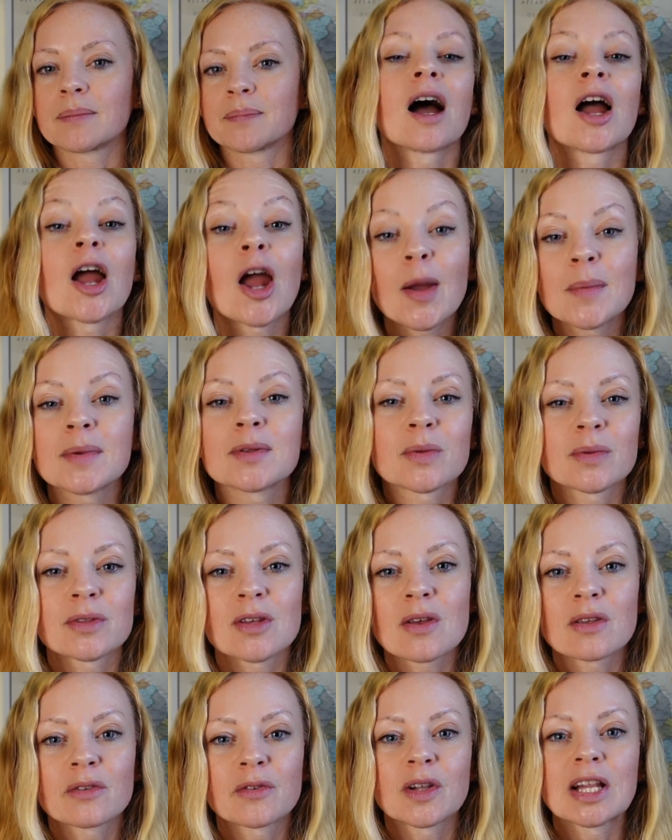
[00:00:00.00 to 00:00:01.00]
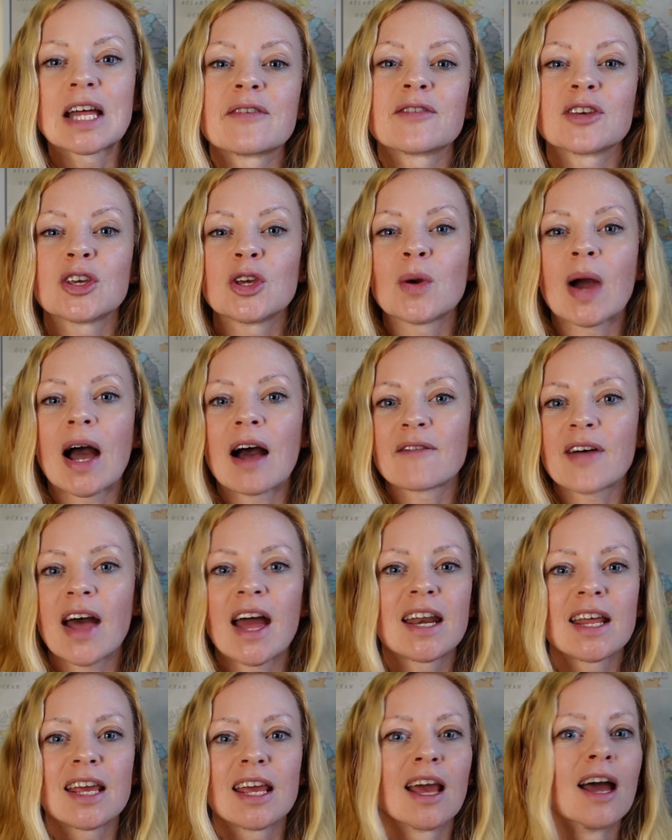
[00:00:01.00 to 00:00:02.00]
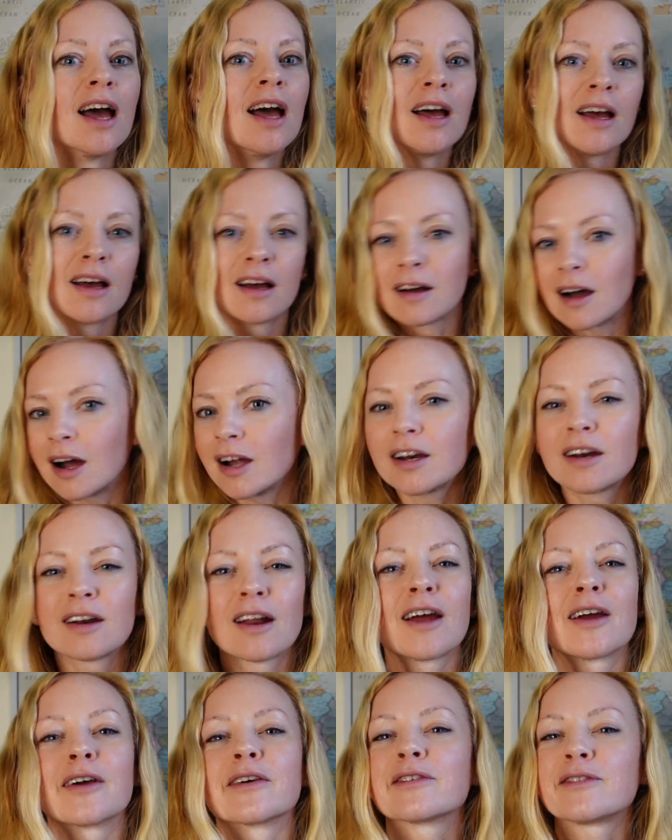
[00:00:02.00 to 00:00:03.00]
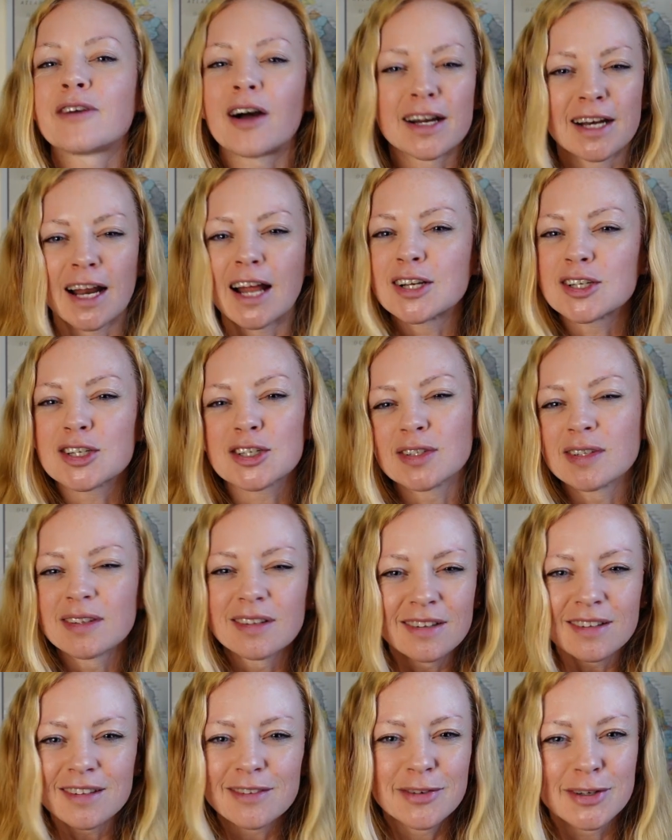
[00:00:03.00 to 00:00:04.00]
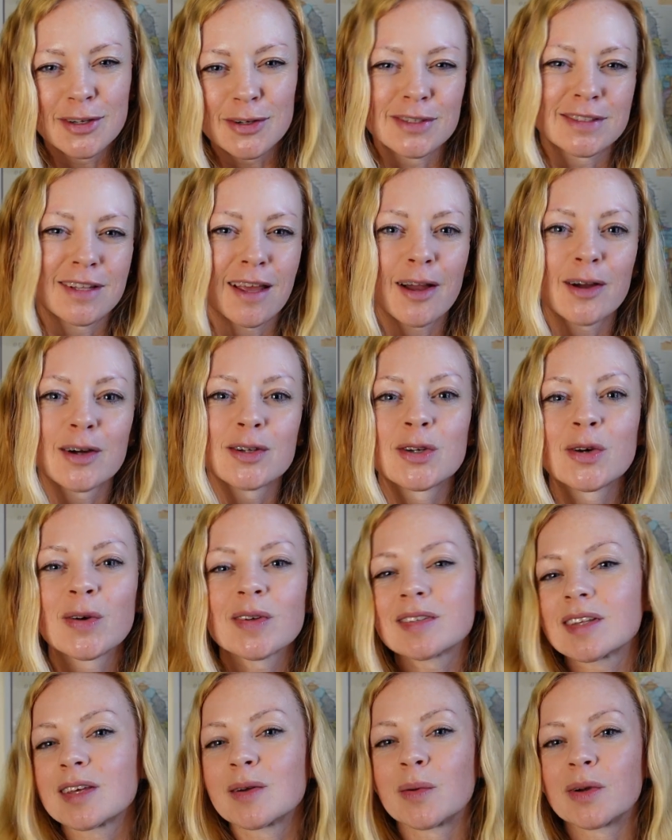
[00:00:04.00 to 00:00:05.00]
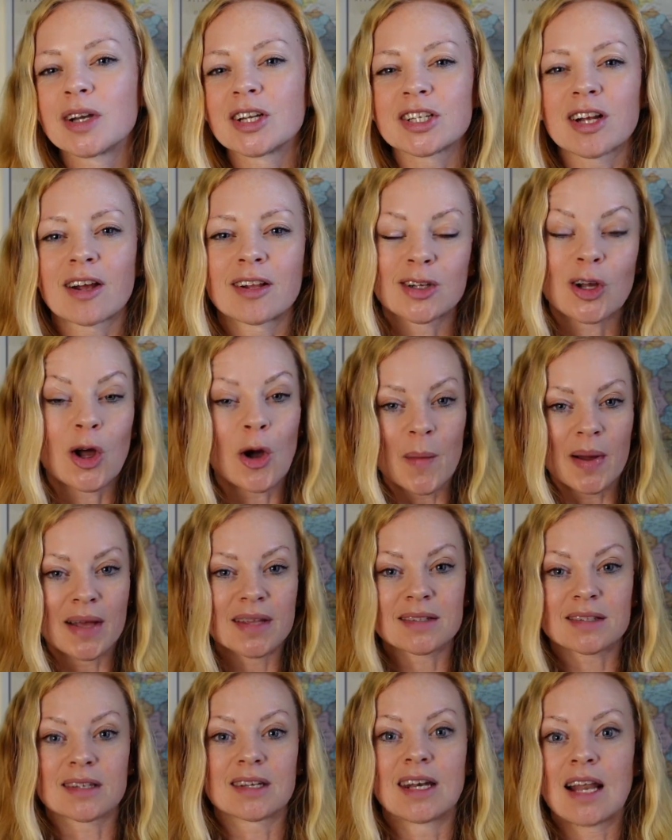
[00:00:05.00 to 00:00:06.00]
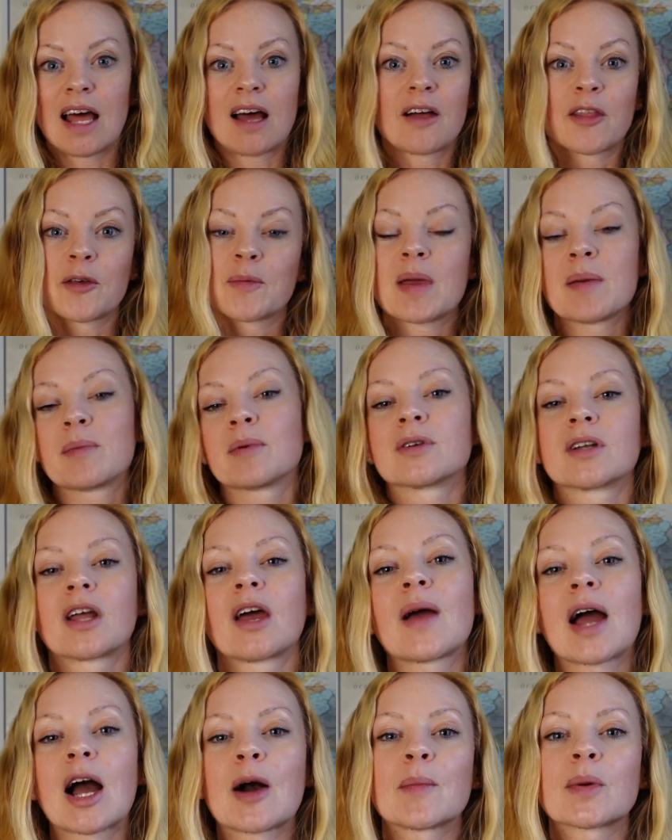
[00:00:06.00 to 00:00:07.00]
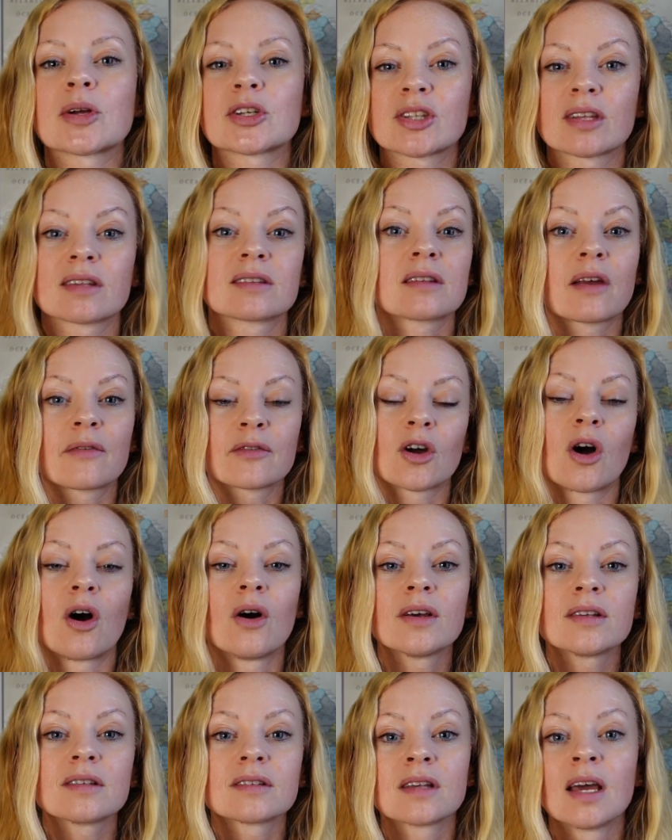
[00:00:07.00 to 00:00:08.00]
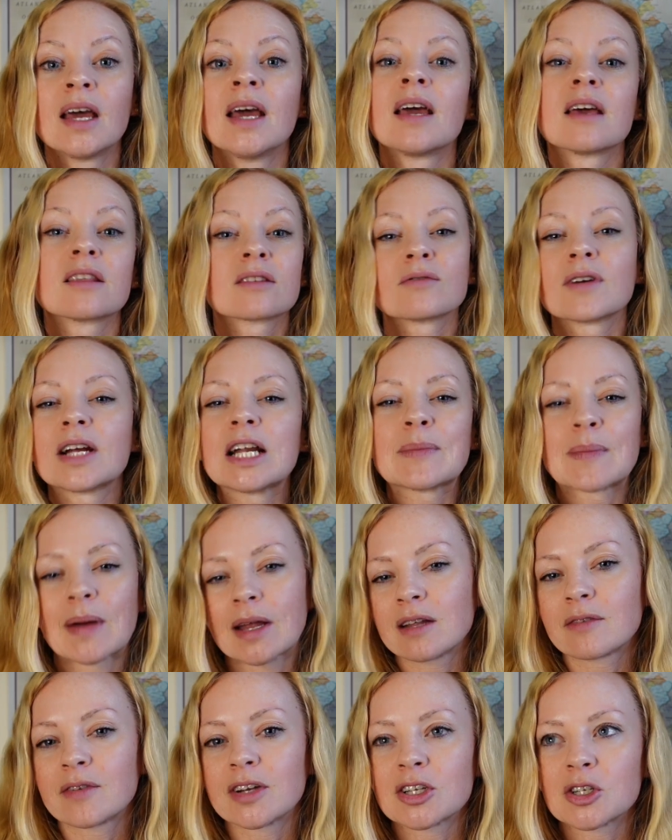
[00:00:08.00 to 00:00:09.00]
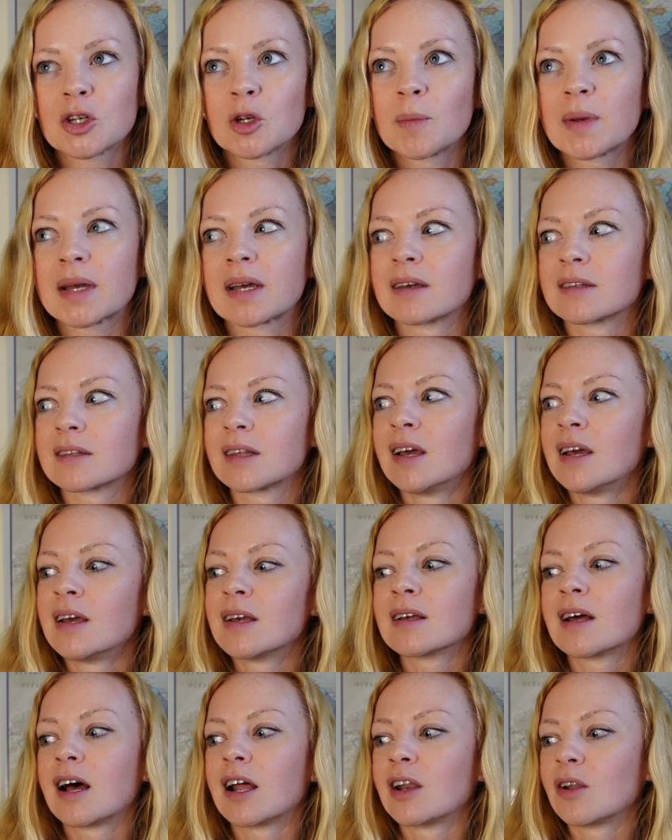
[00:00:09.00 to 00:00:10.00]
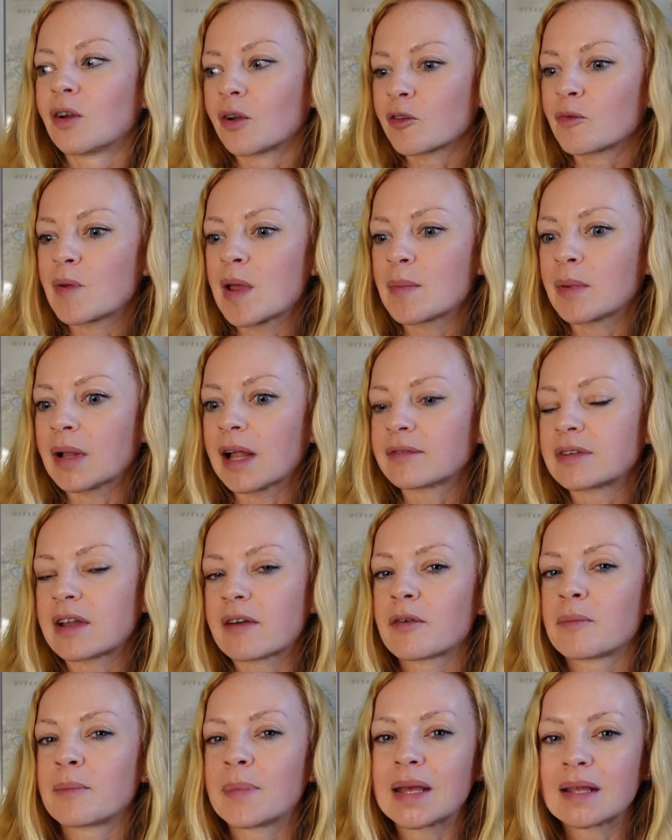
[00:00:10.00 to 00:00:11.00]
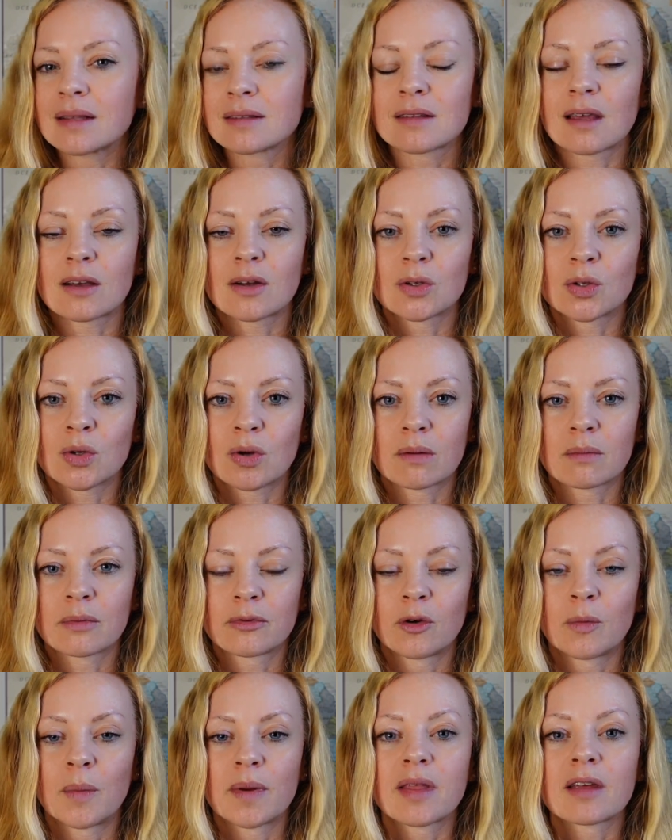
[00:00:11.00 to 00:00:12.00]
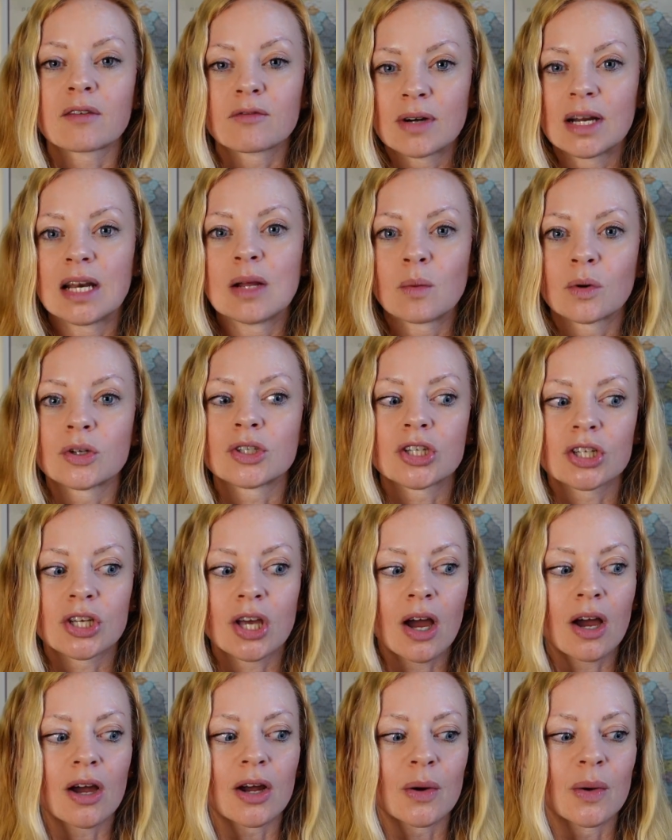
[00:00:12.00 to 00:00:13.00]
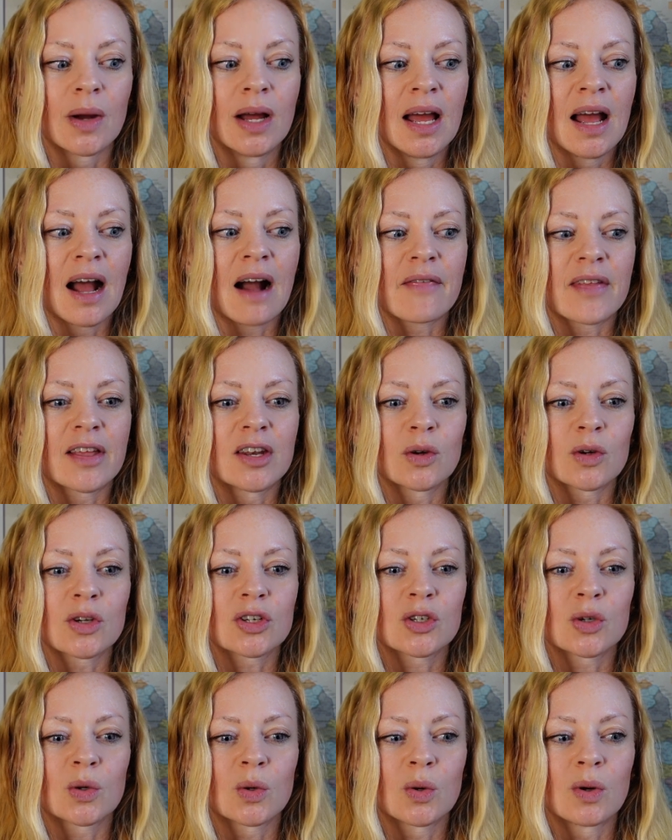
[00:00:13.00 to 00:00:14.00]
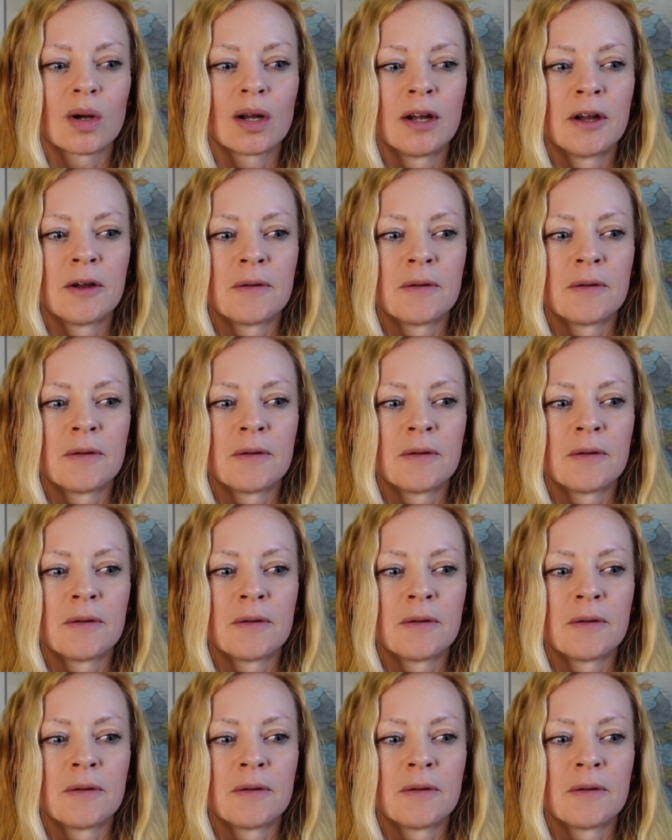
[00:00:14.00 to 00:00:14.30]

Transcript: I hope this was useful. you have any, I don't know, financials for your cycle tours that you want to share in the comments and let other people know how much this stuff costs, it's really beneficial because a lot of people have never been cycle touring before, but they really want to go and they're not sure